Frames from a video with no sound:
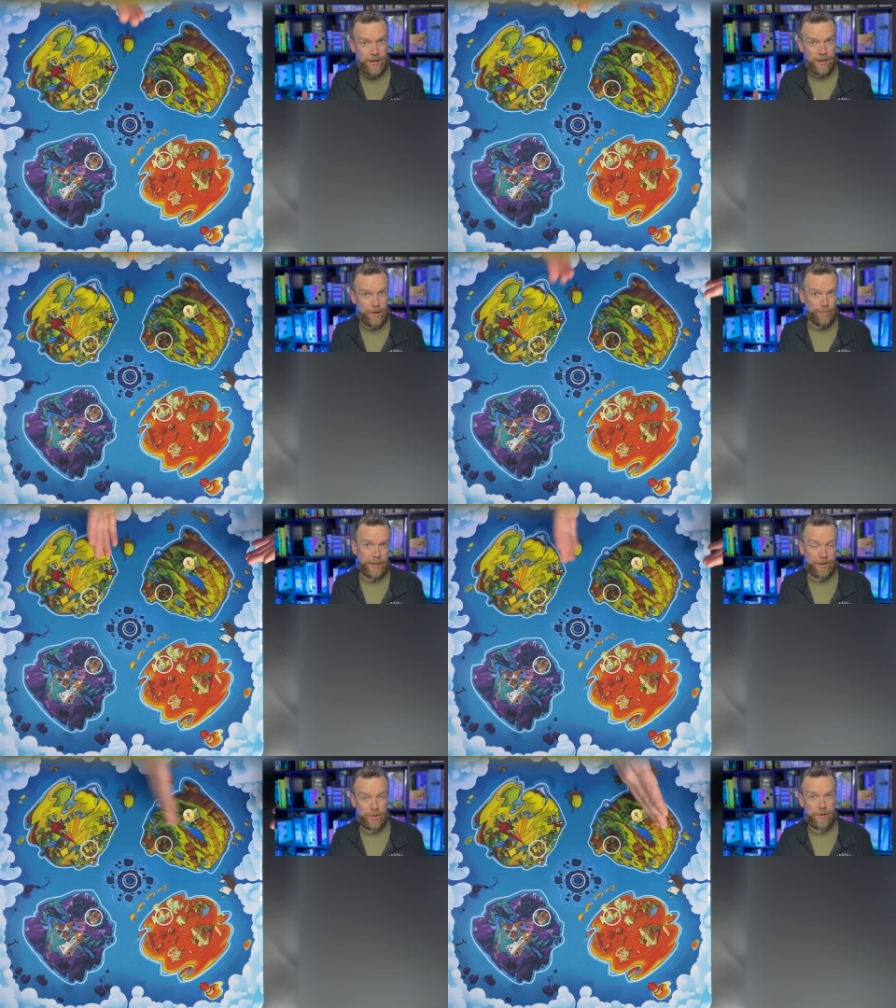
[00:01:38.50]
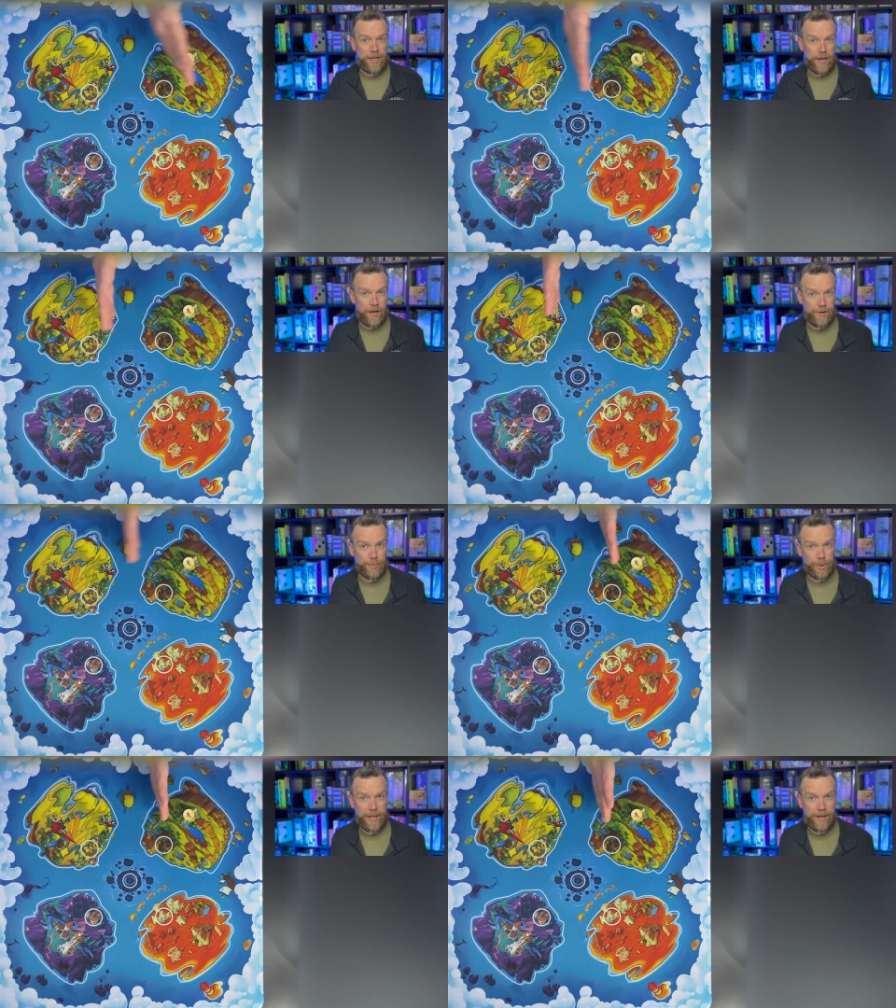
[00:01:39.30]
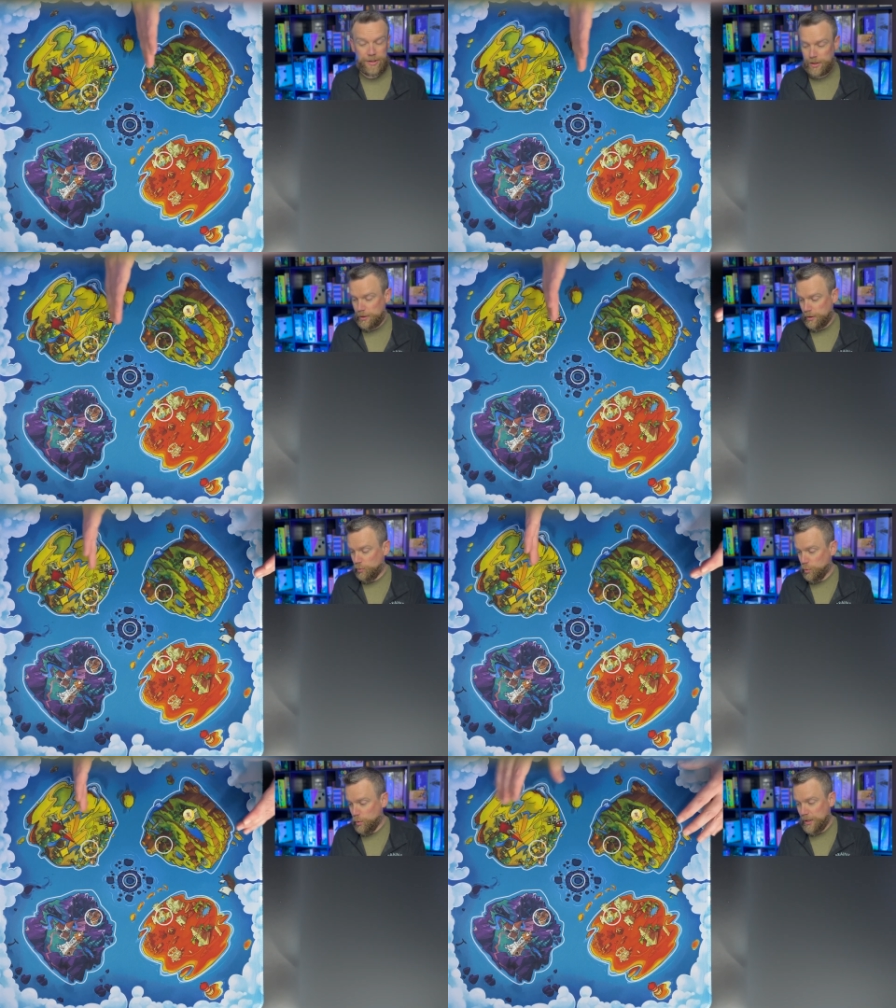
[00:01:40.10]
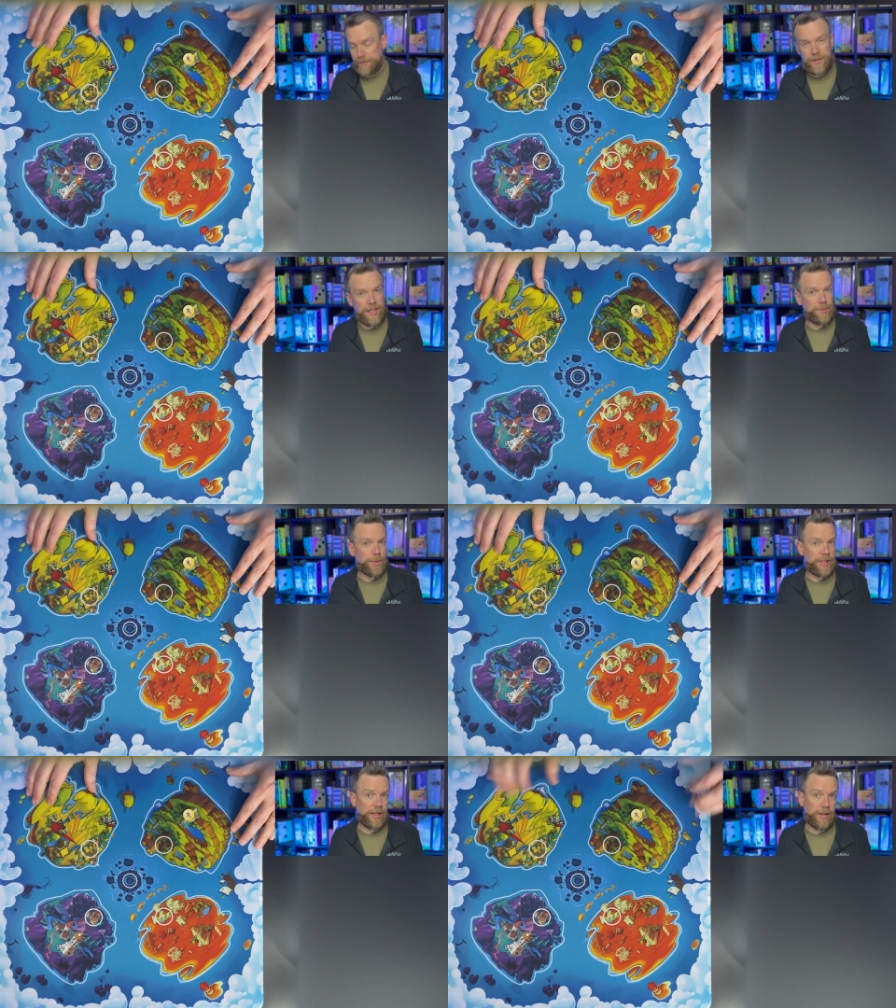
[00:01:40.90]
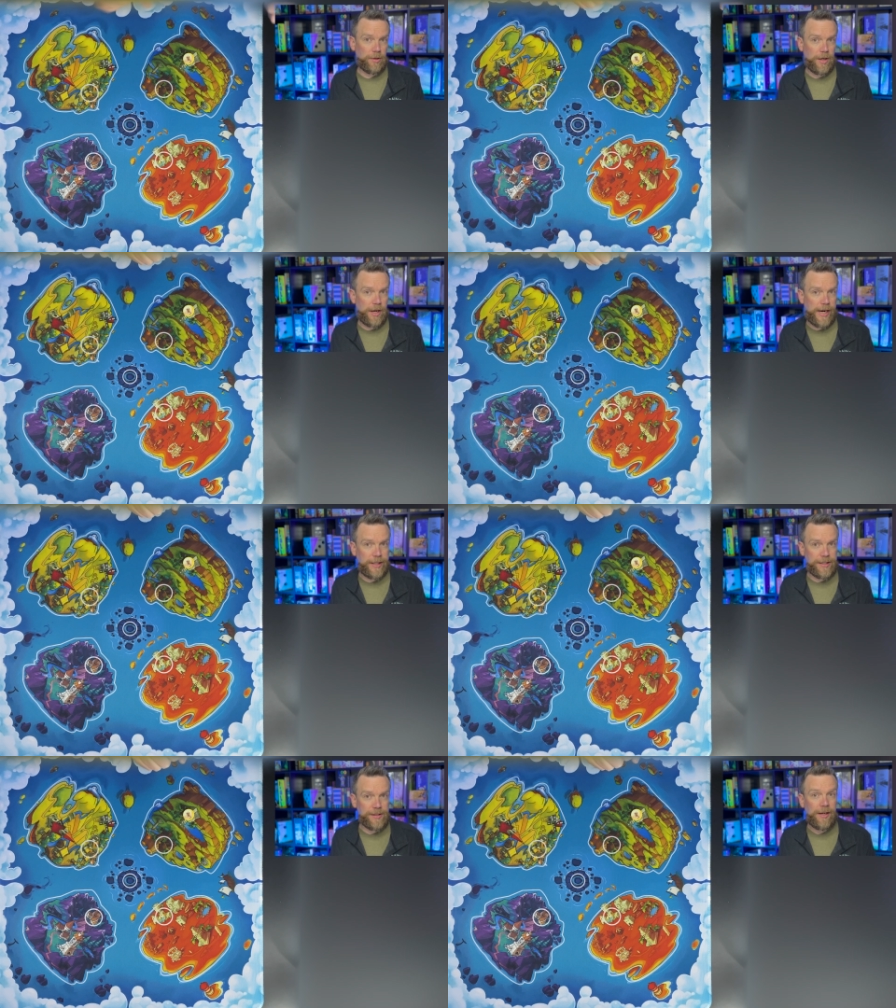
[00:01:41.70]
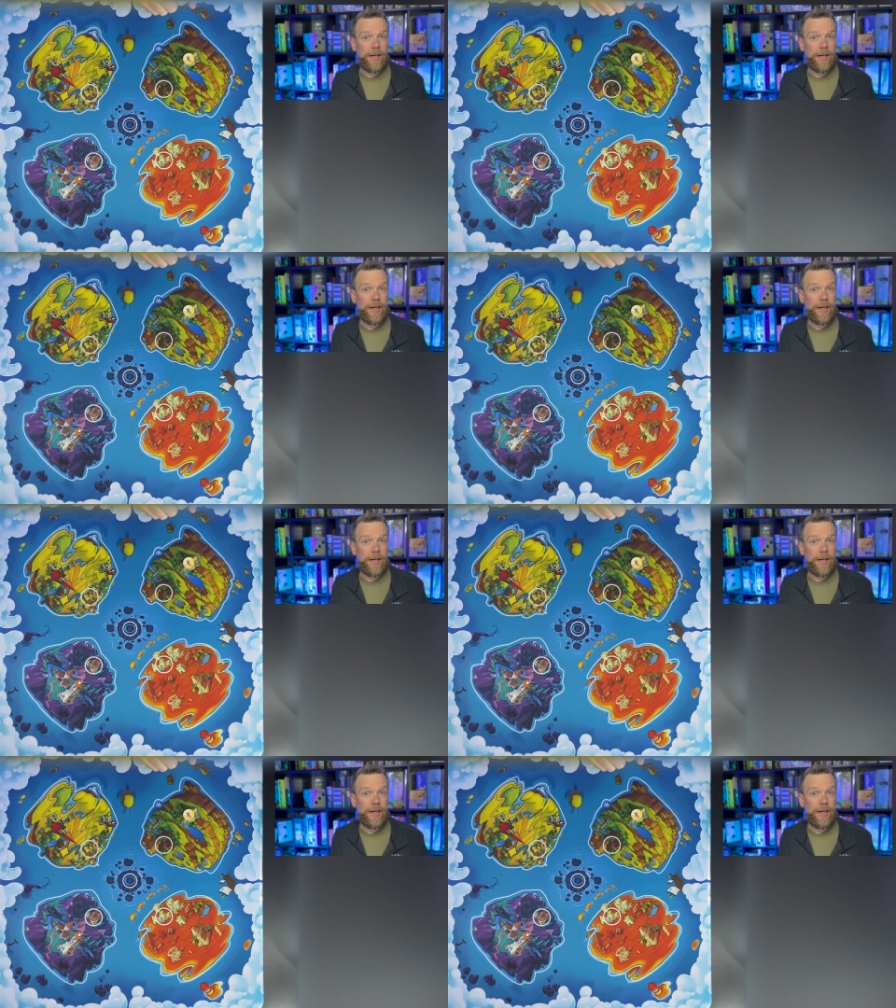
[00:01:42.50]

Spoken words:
compared to the other players on one of these particular islands.